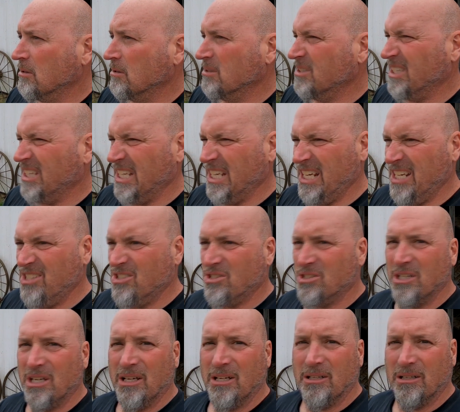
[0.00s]
to the
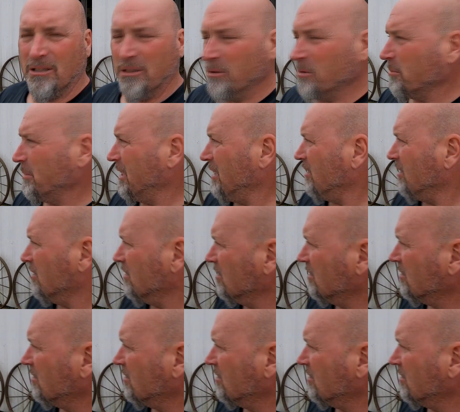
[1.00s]
east a little bit.